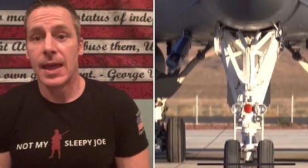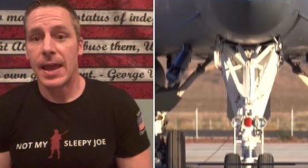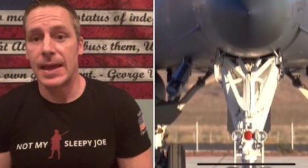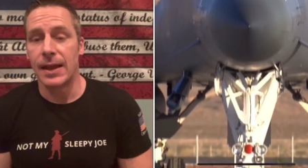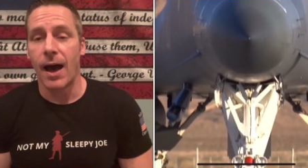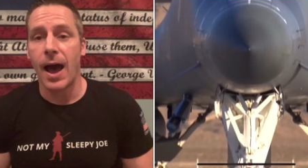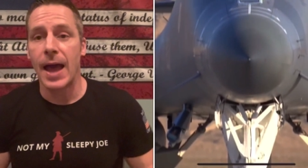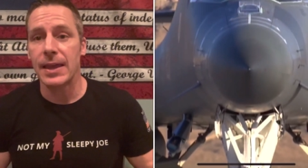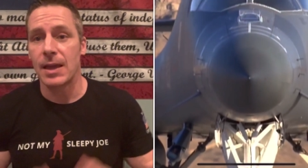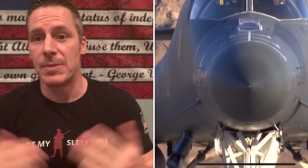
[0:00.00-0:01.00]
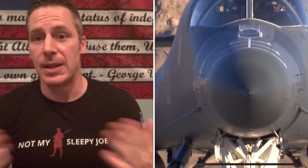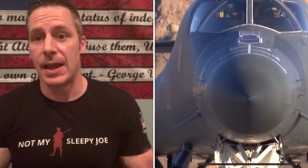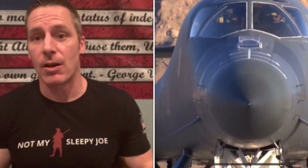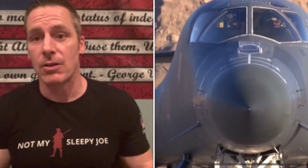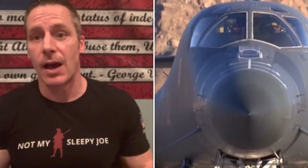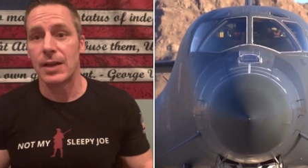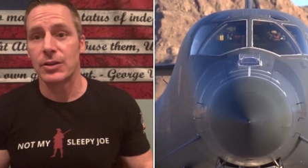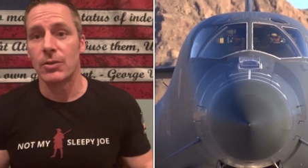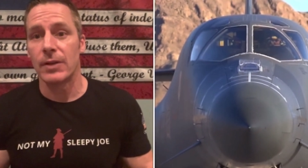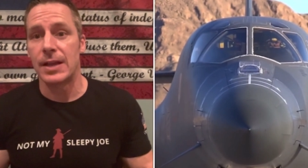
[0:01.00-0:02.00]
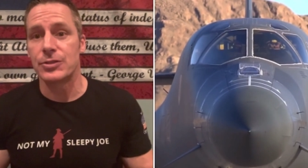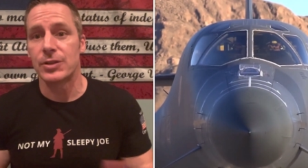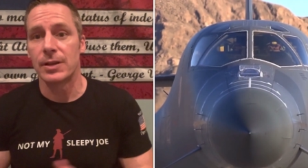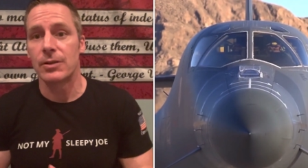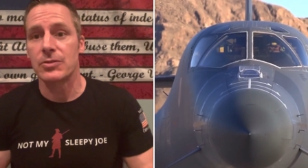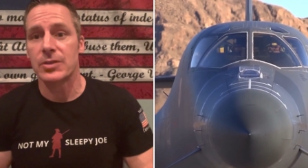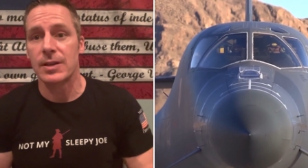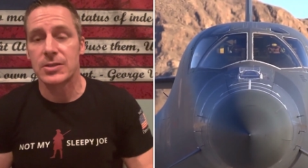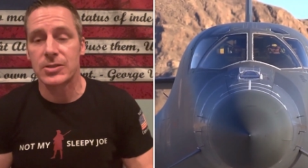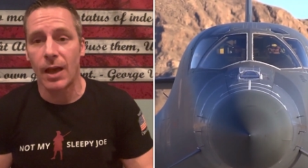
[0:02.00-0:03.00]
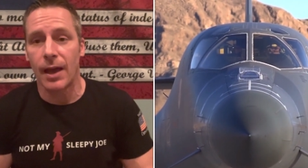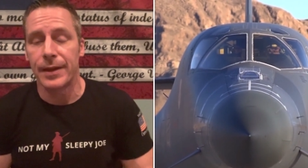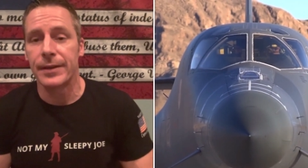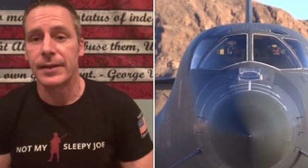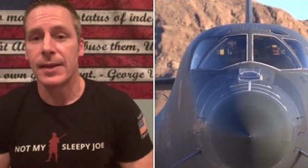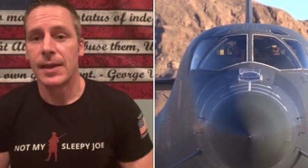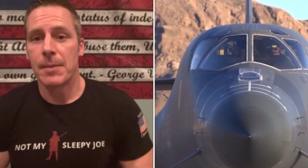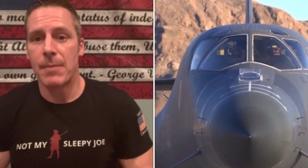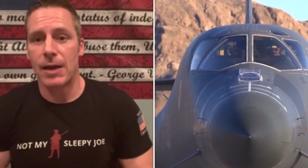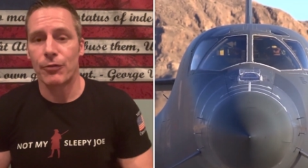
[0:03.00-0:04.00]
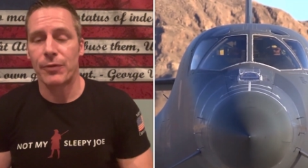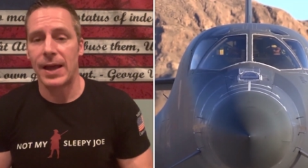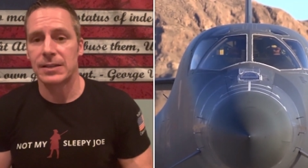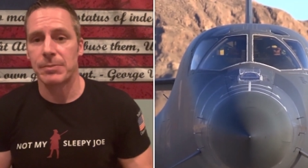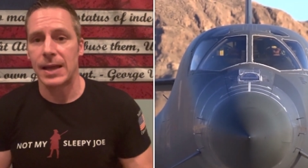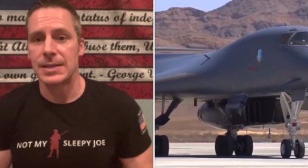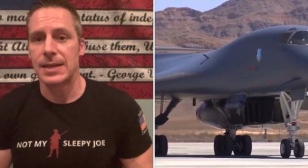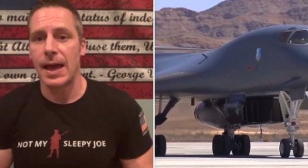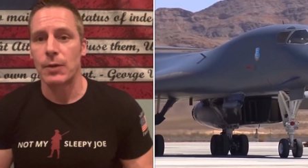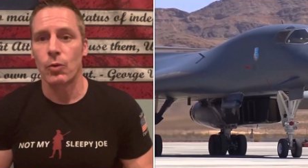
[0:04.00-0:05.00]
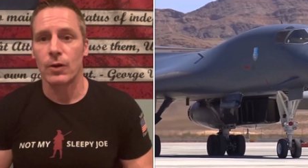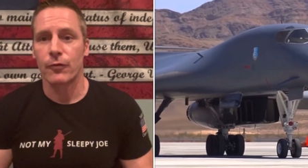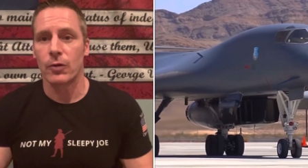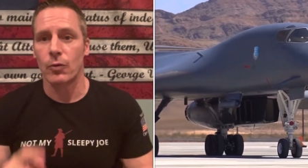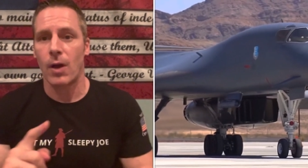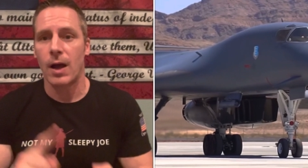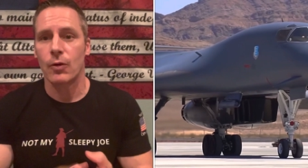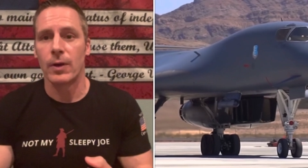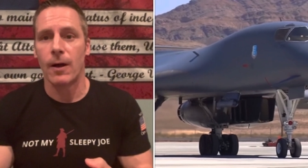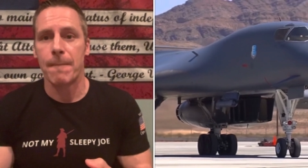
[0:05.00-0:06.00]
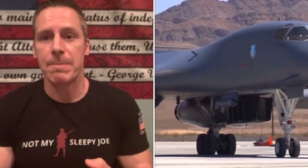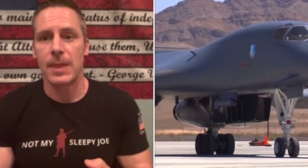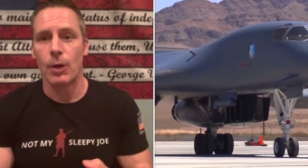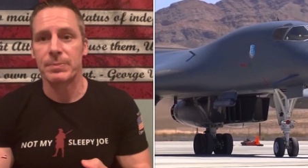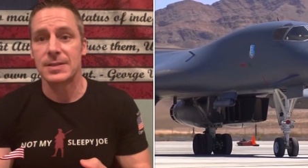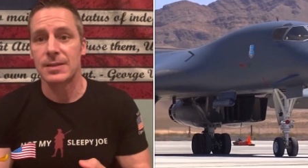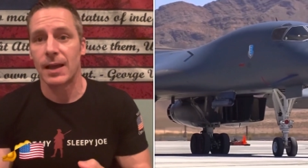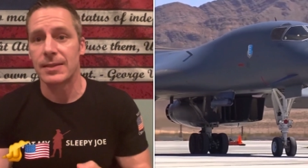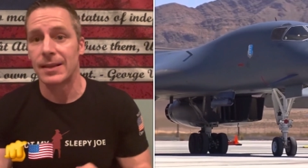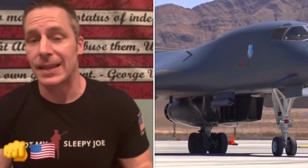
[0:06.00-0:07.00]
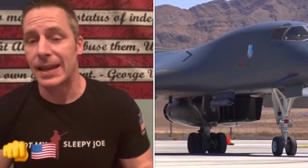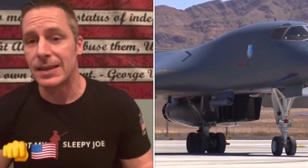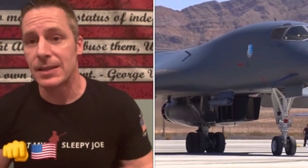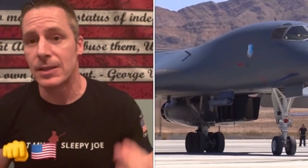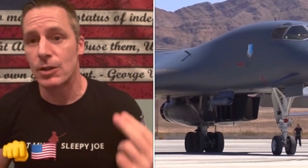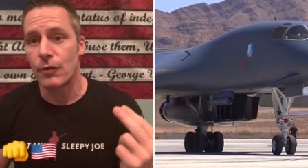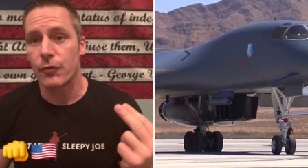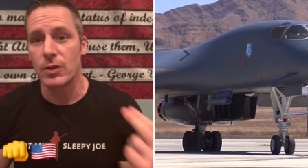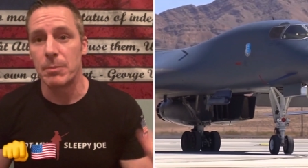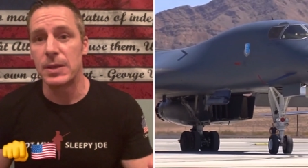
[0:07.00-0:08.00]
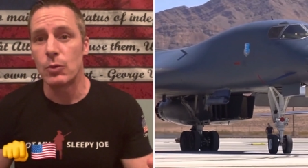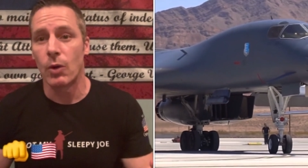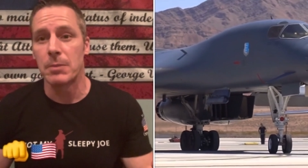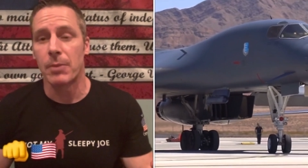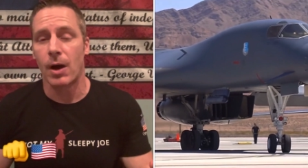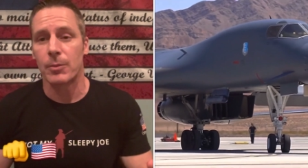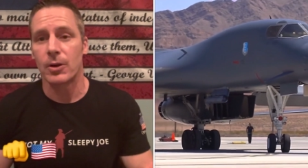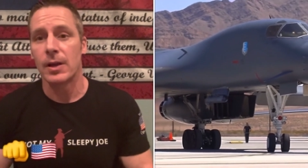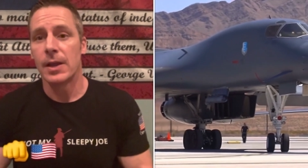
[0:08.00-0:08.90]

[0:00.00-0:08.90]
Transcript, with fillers: and I am an aeronautical engineer's son. Matter of fact, my dad worked for Rockwell, helped design the landing gear for the B-1 bomber,